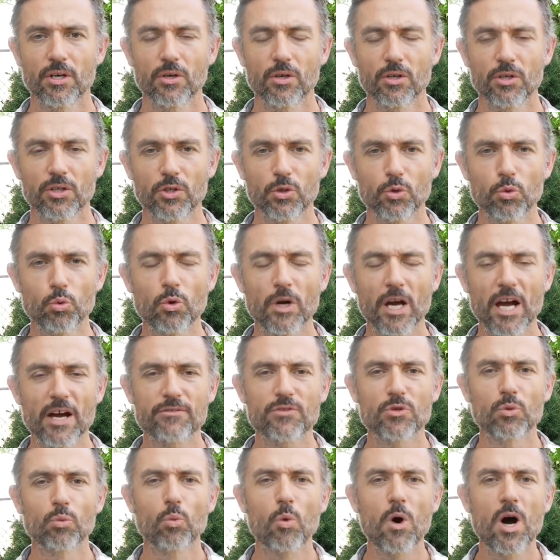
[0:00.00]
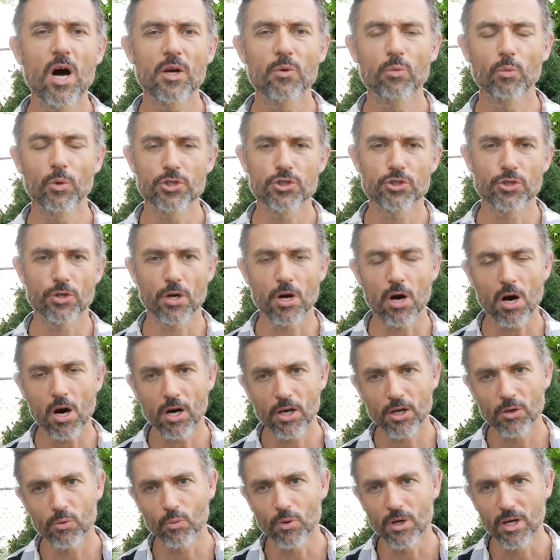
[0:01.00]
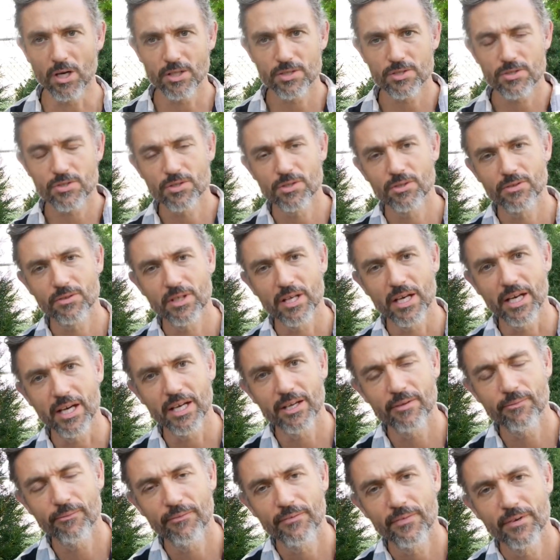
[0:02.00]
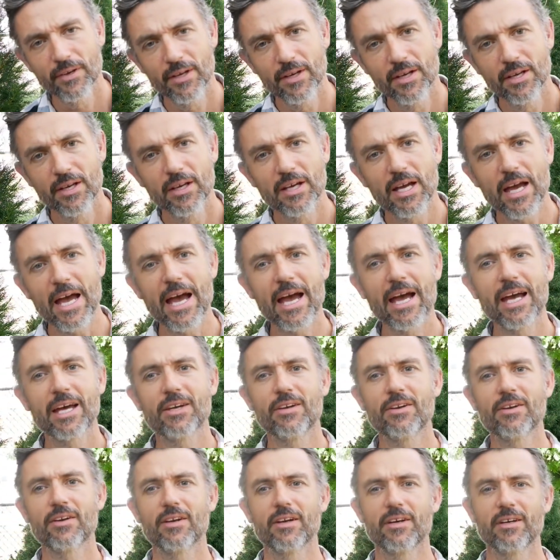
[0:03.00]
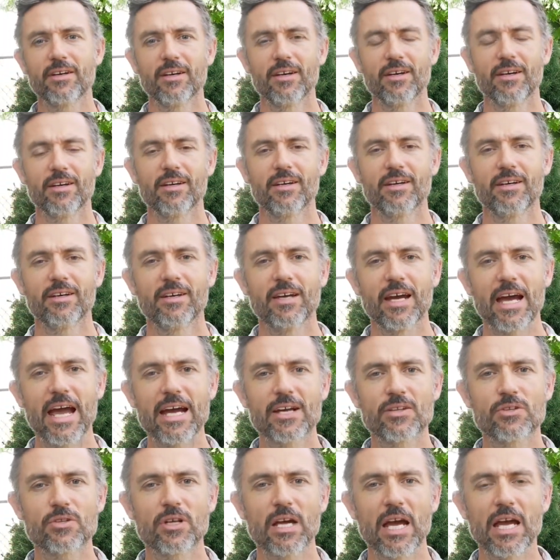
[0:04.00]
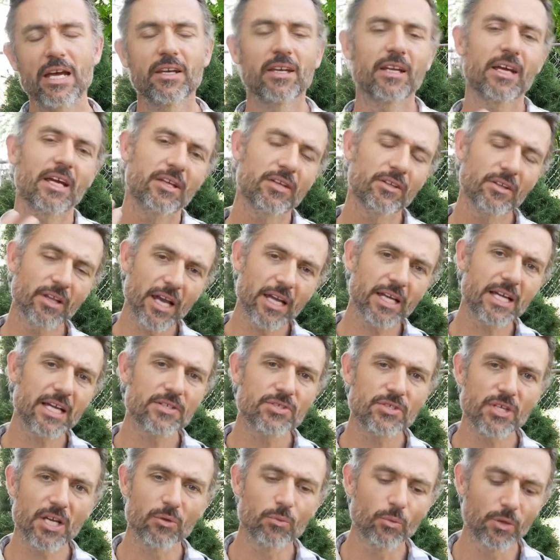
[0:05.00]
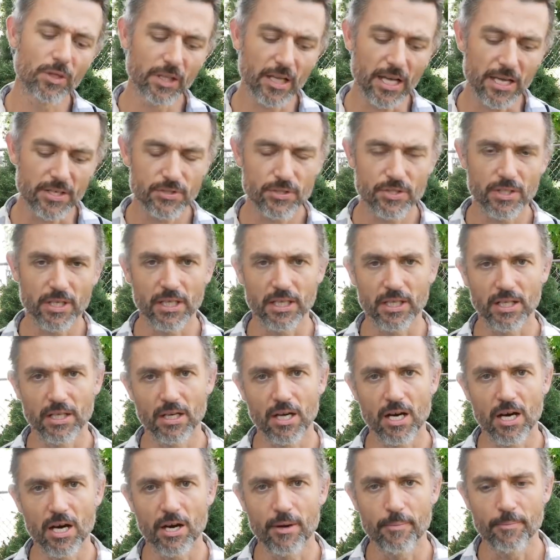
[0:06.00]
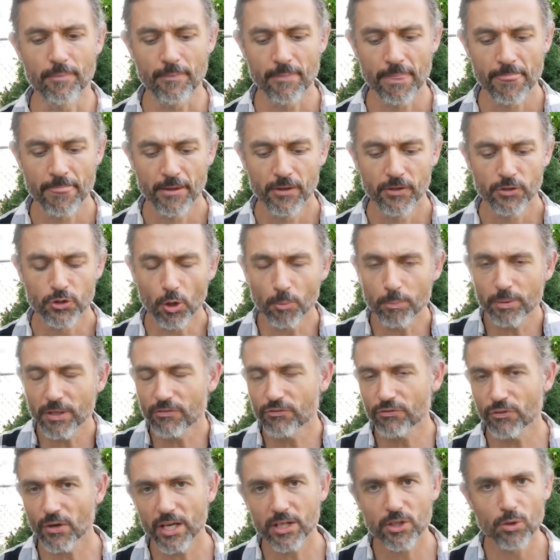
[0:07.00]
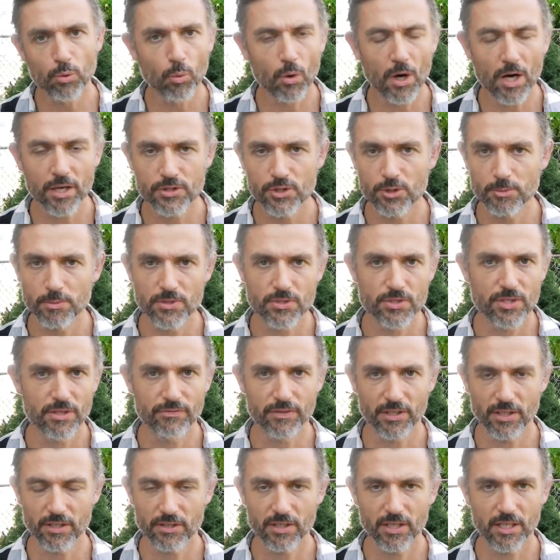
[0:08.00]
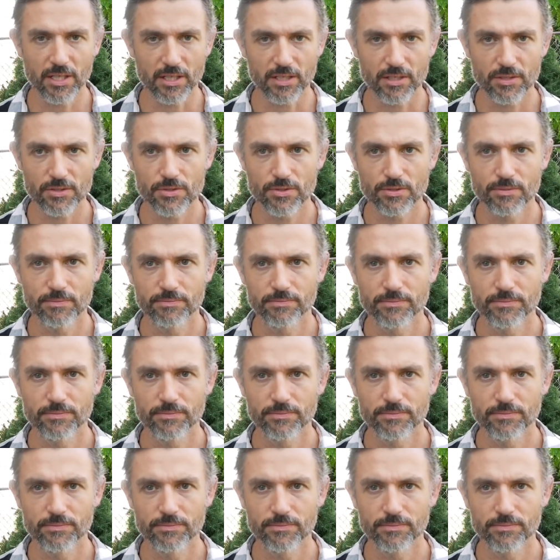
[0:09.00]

You have to want what your heart wants, okay? And like I said, one last thing, don't be afraid to want specific things.